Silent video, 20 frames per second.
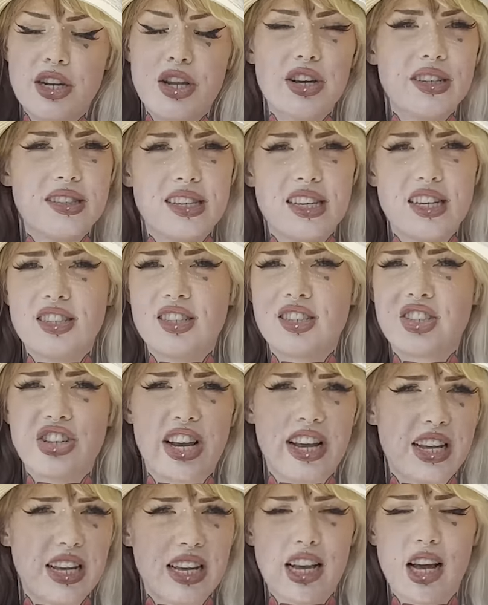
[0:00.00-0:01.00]
nurses
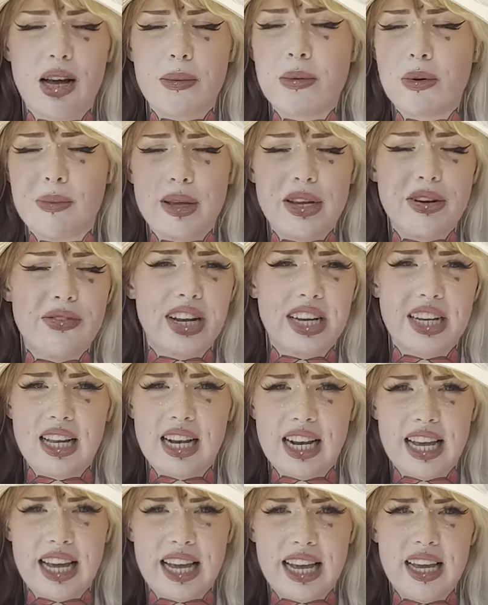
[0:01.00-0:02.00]
checking up on me
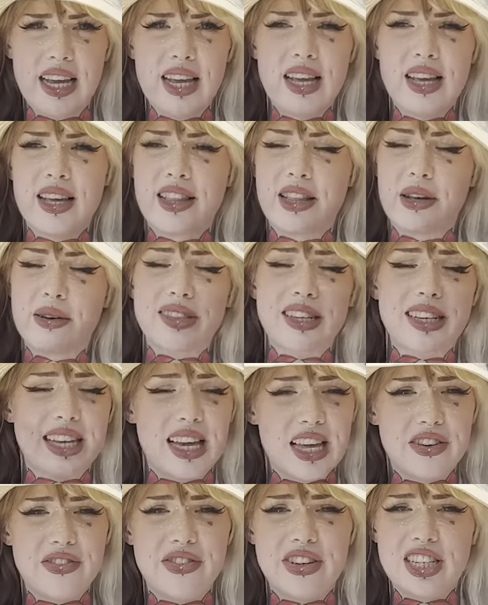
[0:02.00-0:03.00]
regularly. That was
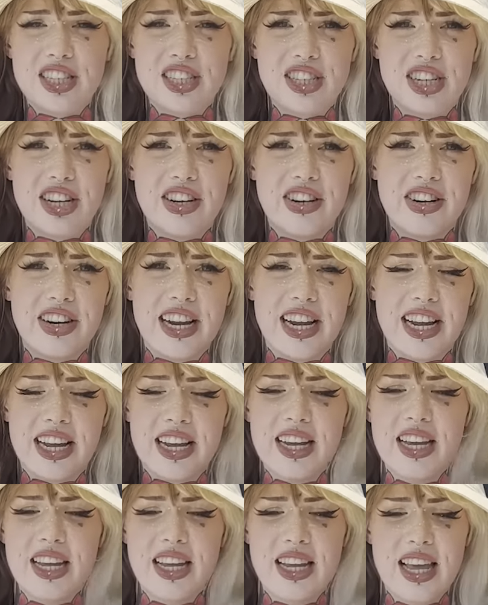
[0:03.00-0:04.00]
again
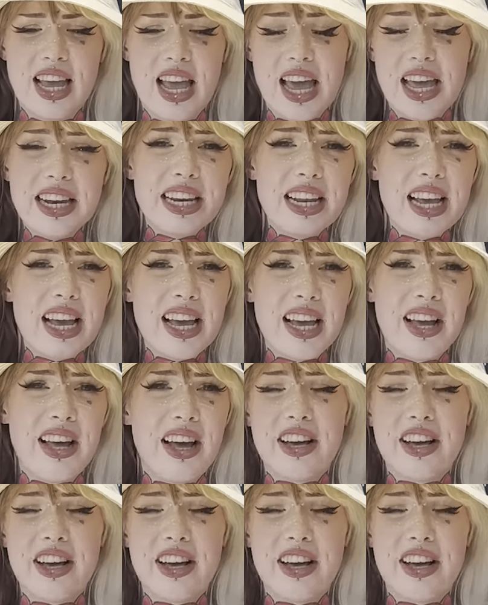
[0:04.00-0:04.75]
reassuring. And yeah,